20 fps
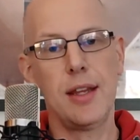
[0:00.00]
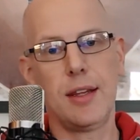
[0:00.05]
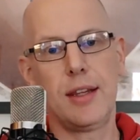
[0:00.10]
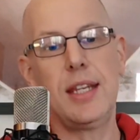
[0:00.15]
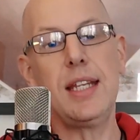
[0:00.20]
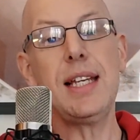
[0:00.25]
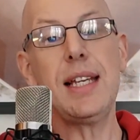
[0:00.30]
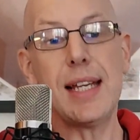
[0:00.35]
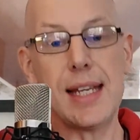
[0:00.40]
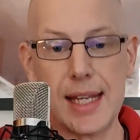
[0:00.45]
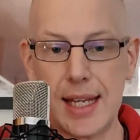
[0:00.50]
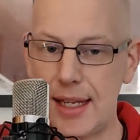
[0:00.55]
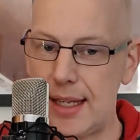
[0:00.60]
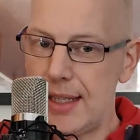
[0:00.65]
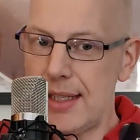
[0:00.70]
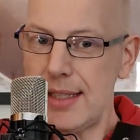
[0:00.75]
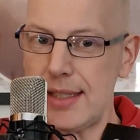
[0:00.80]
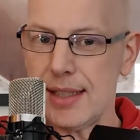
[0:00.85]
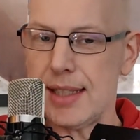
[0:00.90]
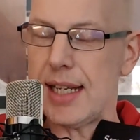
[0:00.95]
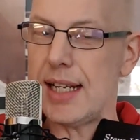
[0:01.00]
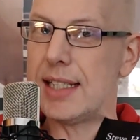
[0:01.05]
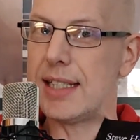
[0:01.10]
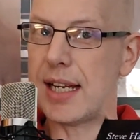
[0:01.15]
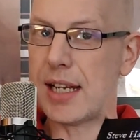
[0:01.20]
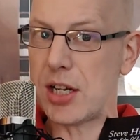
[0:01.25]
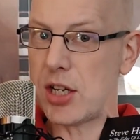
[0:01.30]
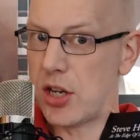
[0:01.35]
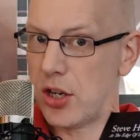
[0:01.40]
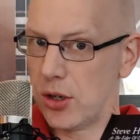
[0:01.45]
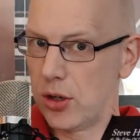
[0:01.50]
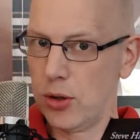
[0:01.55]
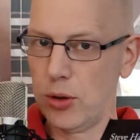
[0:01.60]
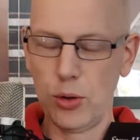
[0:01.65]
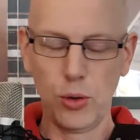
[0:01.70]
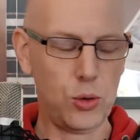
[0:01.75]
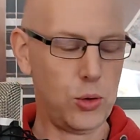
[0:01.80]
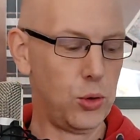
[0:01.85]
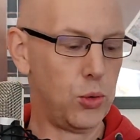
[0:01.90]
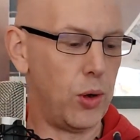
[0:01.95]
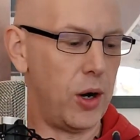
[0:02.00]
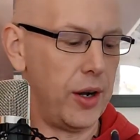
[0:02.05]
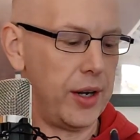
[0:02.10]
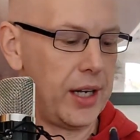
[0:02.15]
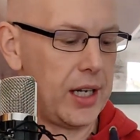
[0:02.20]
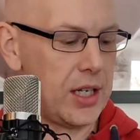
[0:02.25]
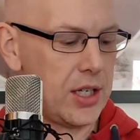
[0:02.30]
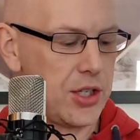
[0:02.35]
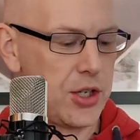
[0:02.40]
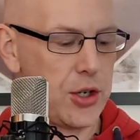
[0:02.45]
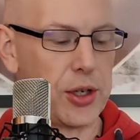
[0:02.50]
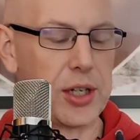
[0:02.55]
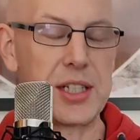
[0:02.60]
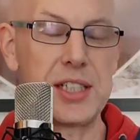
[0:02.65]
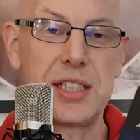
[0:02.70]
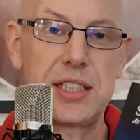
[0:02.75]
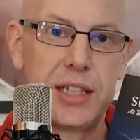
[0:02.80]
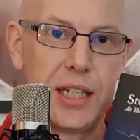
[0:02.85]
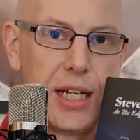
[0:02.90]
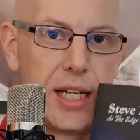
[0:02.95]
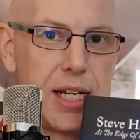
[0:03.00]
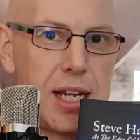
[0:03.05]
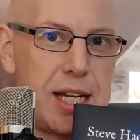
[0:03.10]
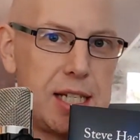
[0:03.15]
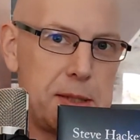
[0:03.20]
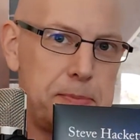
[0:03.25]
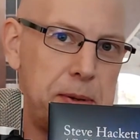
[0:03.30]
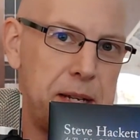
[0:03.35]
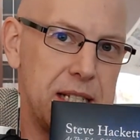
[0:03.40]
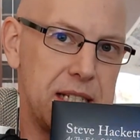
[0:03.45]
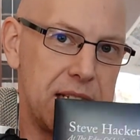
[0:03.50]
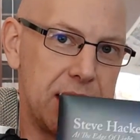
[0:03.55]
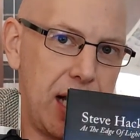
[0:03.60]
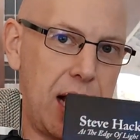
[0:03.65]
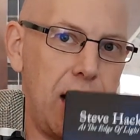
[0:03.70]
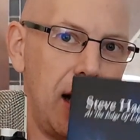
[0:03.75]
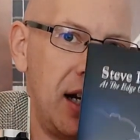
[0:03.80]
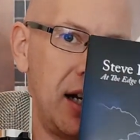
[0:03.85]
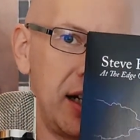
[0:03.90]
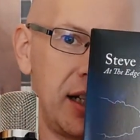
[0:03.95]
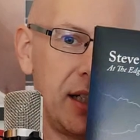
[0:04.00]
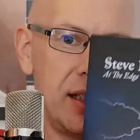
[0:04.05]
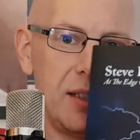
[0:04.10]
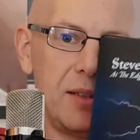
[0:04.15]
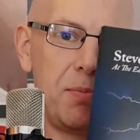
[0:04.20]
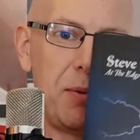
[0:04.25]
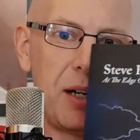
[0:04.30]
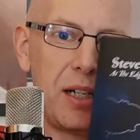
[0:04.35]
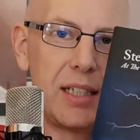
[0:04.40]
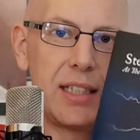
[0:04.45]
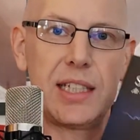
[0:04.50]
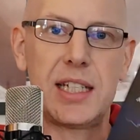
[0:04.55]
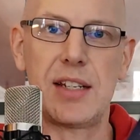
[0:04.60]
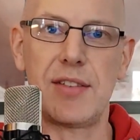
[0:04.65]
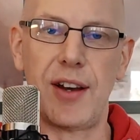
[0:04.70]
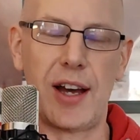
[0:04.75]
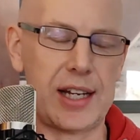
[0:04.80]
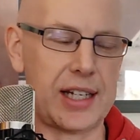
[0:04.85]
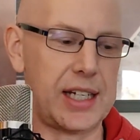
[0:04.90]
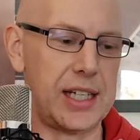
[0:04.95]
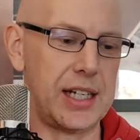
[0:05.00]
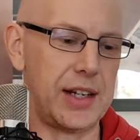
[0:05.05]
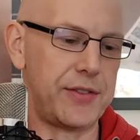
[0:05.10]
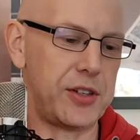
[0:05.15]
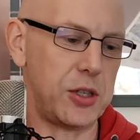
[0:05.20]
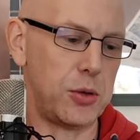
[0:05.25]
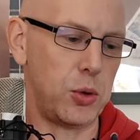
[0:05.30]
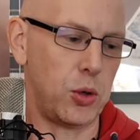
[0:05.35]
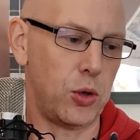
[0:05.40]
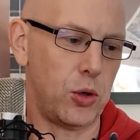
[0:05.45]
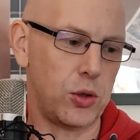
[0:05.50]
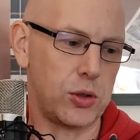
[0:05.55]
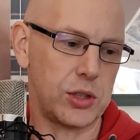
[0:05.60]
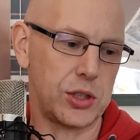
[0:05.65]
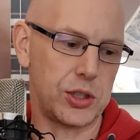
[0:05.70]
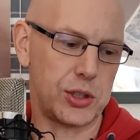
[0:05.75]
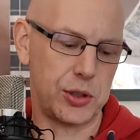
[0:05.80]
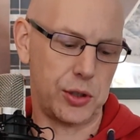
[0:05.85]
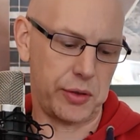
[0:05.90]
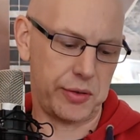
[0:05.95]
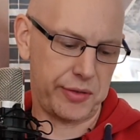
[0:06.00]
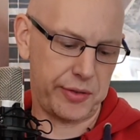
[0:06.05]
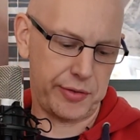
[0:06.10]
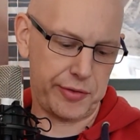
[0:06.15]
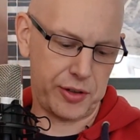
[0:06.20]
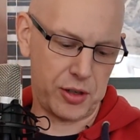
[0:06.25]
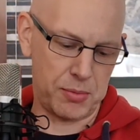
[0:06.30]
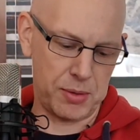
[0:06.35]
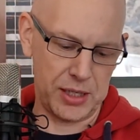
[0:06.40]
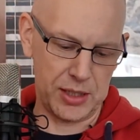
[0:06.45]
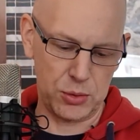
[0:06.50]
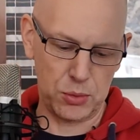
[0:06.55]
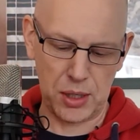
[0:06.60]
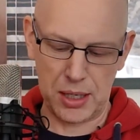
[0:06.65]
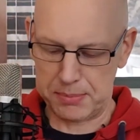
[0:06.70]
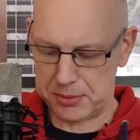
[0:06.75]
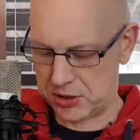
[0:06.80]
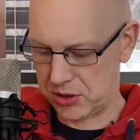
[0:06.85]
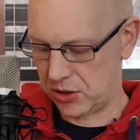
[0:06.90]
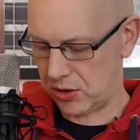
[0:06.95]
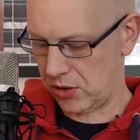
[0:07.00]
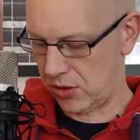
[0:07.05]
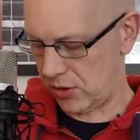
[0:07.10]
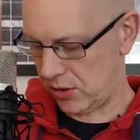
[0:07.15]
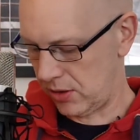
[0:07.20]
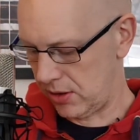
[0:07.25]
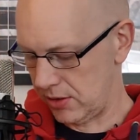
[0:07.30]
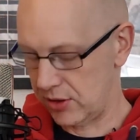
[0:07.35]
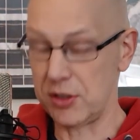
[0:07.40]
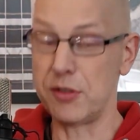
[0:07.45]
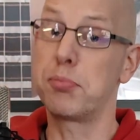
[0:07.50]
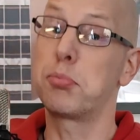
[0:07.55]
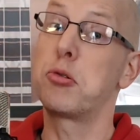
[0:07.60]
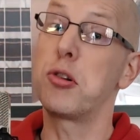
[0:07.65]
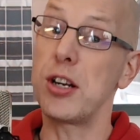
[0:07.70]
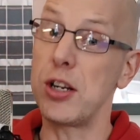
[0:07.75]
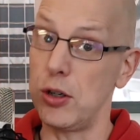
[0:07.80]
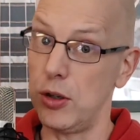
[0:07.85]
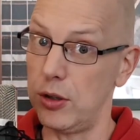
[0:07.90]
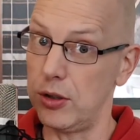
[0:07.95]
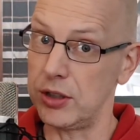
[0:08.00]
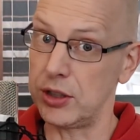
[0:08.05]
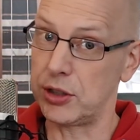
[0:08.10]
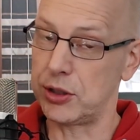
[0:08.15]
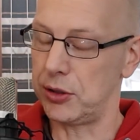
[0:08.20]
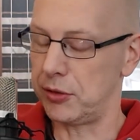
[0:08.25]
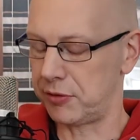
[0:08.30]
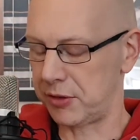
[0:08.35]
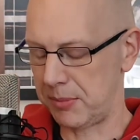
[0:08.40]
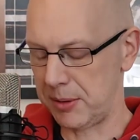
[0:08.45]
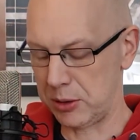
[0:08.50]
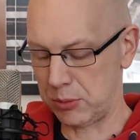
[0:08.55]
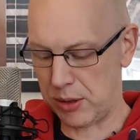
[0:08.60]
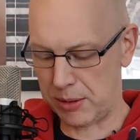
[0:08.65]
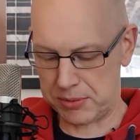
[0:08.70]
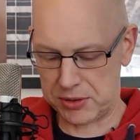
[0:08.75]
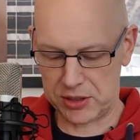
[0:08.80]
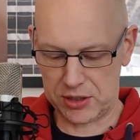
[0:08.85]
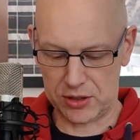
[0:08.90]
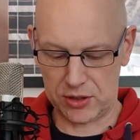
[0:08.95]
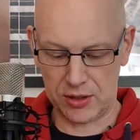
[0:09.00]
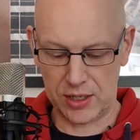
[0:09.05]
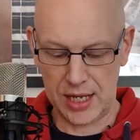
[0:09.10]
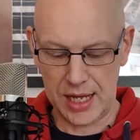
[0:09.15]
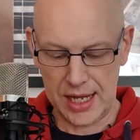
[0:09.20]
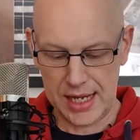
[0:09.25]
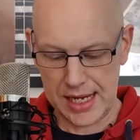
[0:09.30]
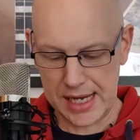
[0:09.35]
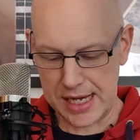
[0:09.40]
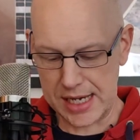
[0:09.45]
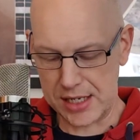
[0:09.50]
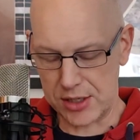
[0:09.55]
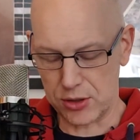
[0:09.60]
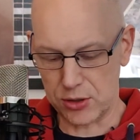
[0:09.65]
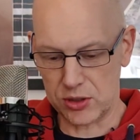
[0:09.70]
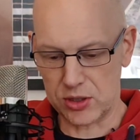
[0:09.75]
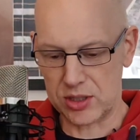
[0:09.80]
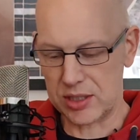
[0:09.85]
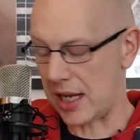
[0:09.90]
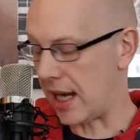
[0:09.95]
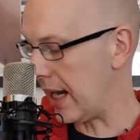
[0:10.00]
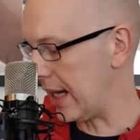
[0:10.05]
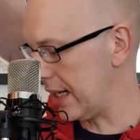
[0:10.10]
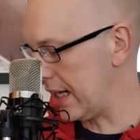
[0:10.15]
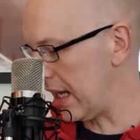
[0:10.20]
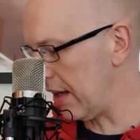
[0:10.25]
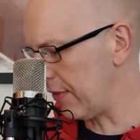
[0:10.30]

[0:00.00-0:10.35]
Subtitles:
This is a new one, and as you can see, it's been signed by Steve Hackett. If you order stuff from his web store, sort of pre-order stuff from his web store, he does sign